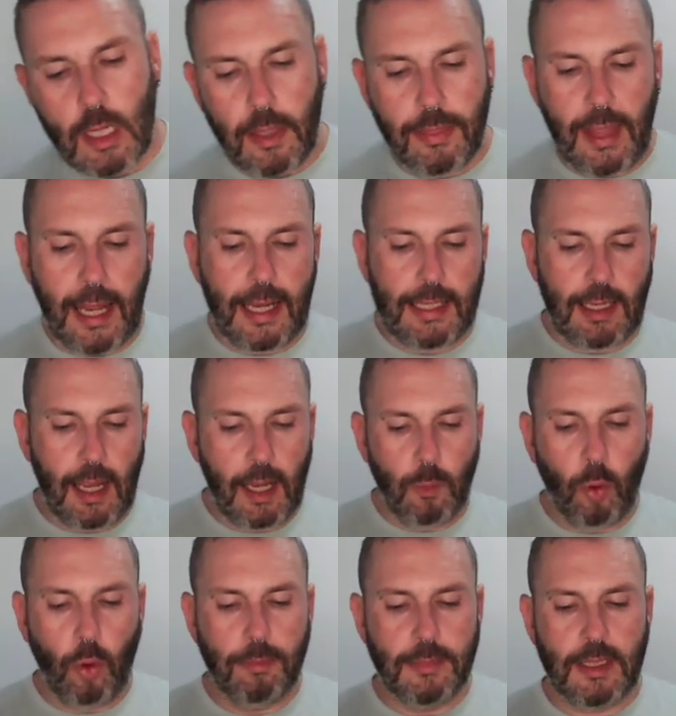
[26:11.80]
Then I
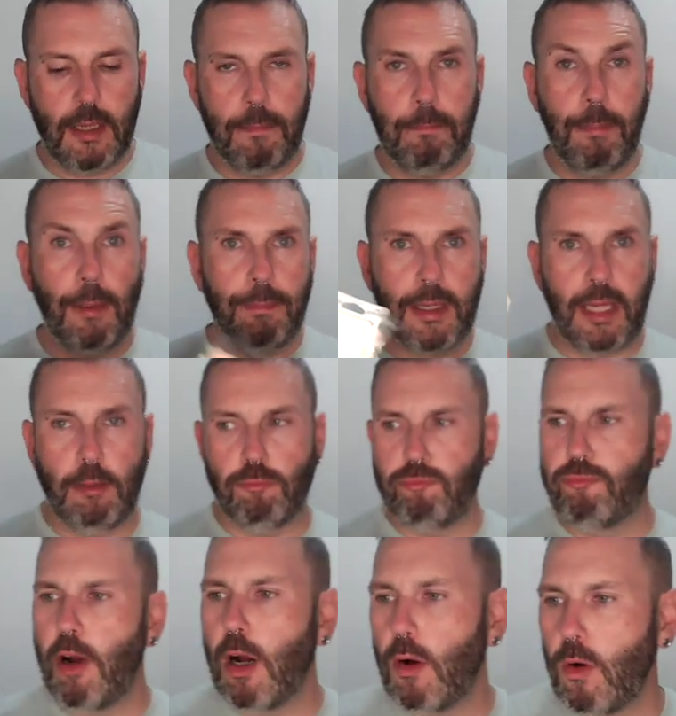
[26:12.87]
warmed some pumpkin
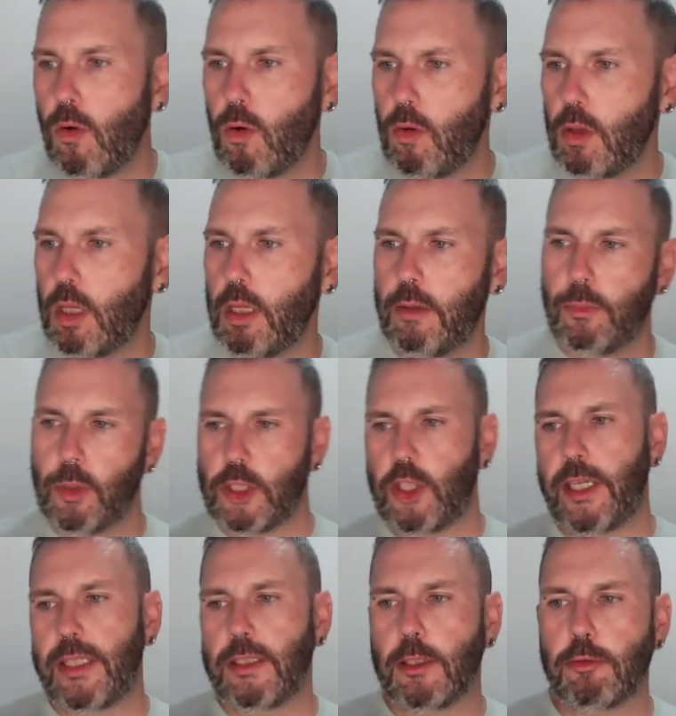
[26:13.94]
roll, which
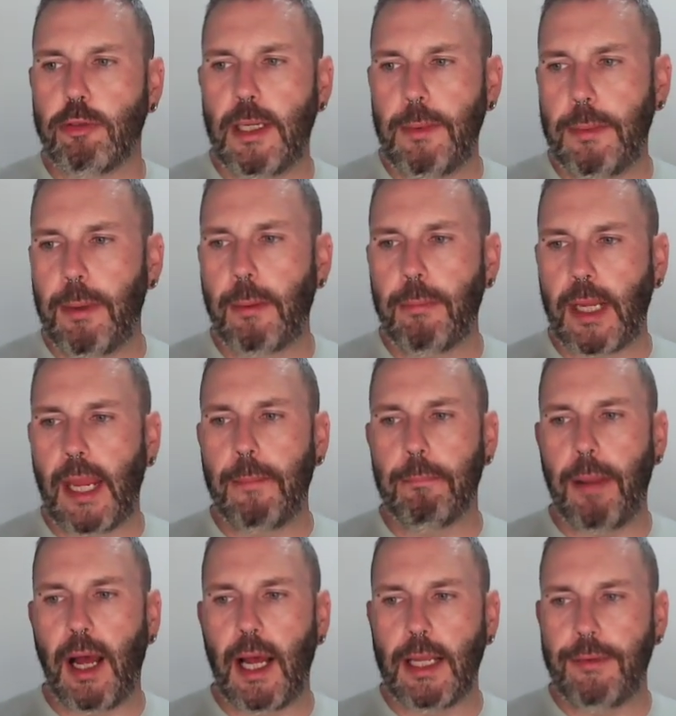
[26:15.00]
is creamy pumpkin
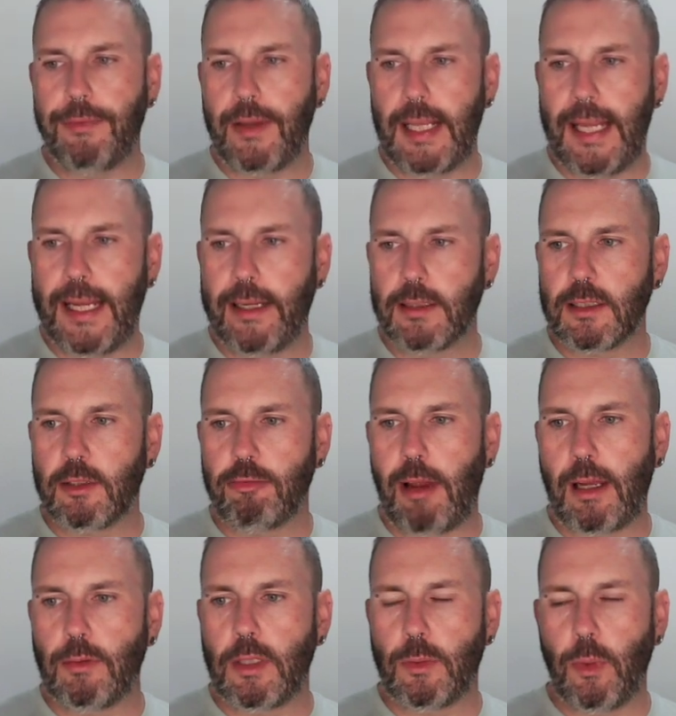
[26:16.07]
pie filling
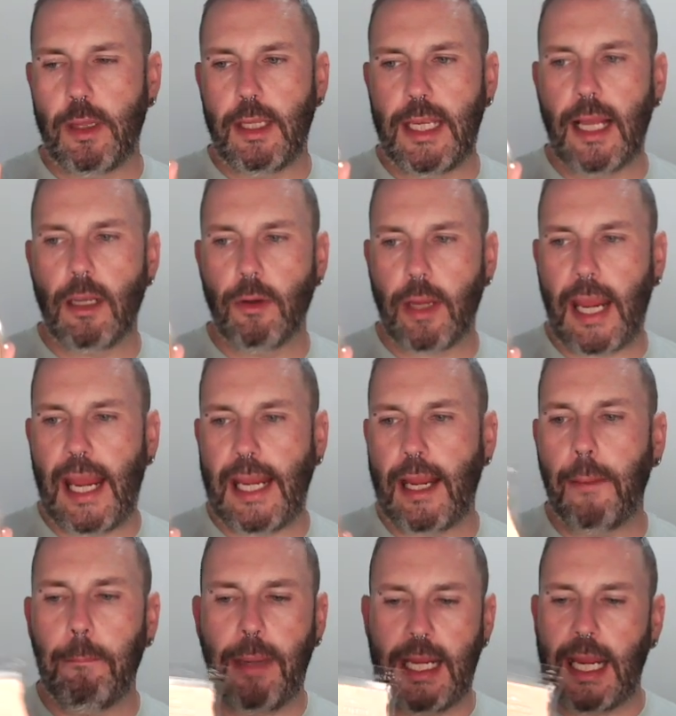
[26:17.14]
surrounded with yellow
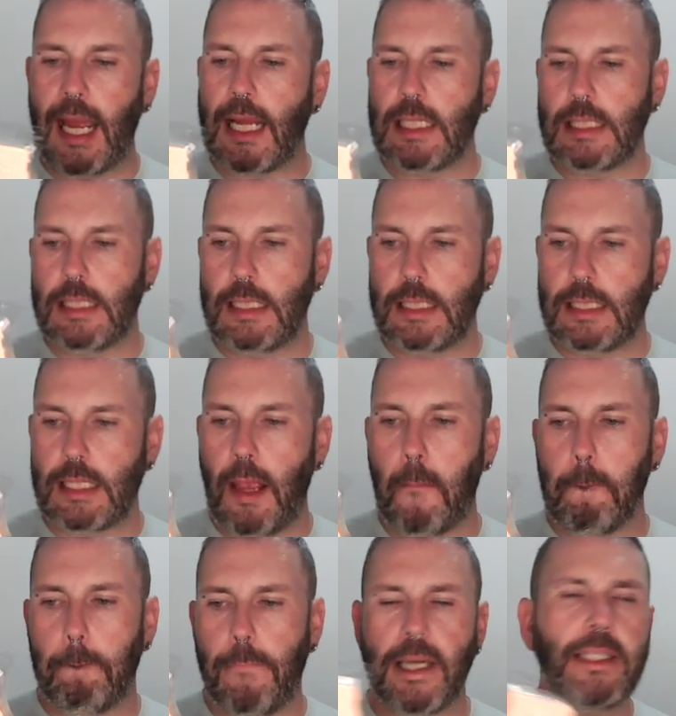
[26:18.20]
cake, pecans,
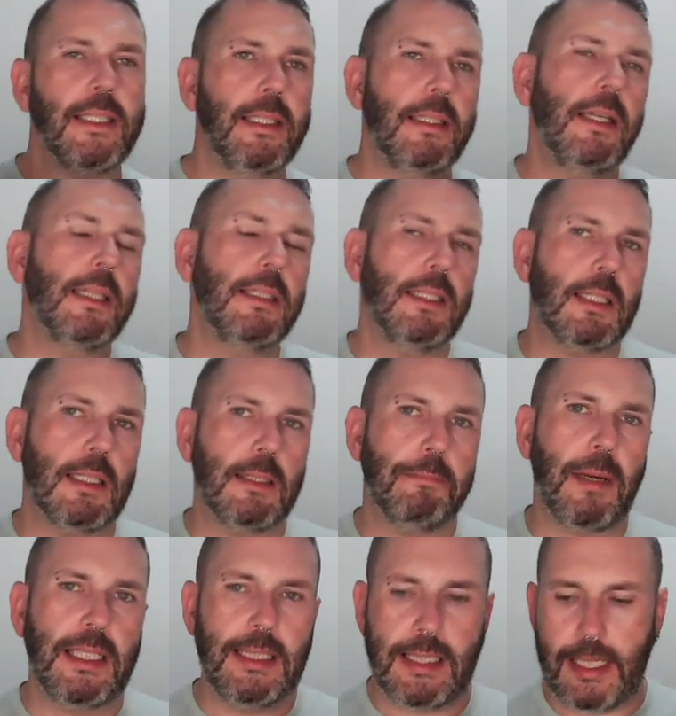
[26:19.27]
butter and
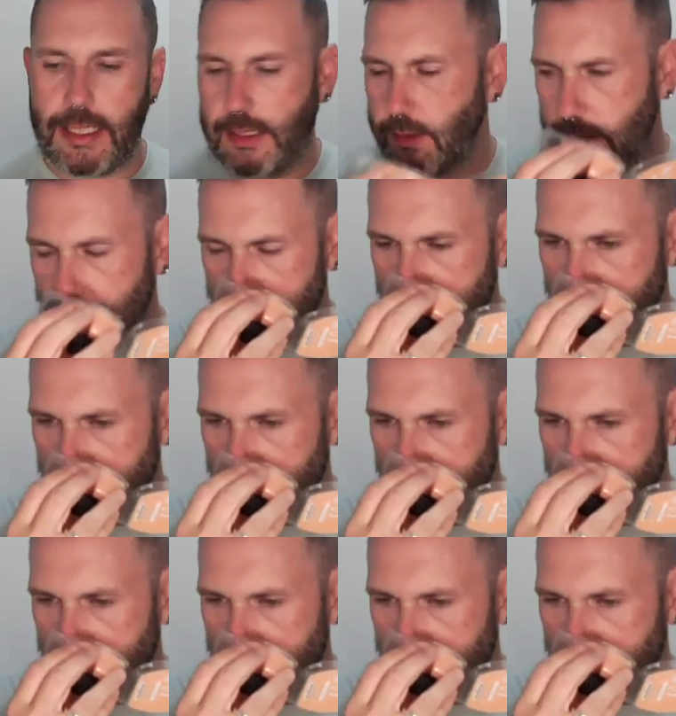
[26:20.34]
spices.